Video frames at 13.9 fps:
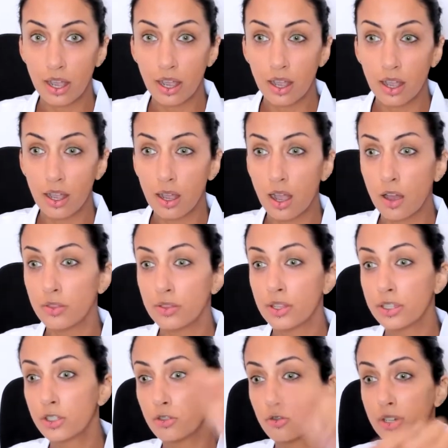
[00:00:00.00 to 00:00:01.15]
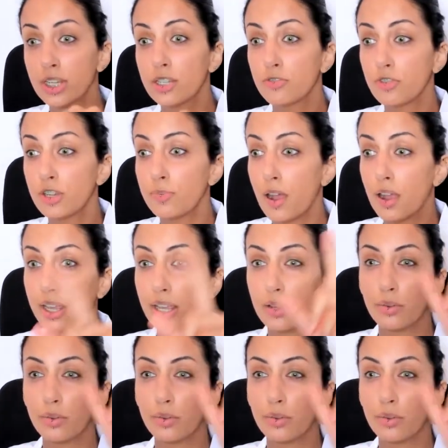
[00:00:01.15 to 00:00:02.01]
On the streets, free parking.